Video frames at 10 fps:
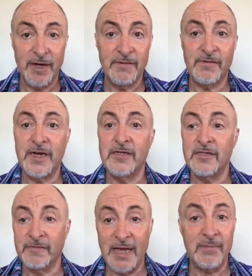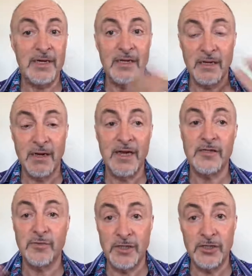friends, family,
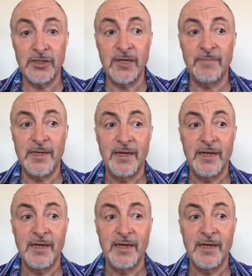clients, relationship,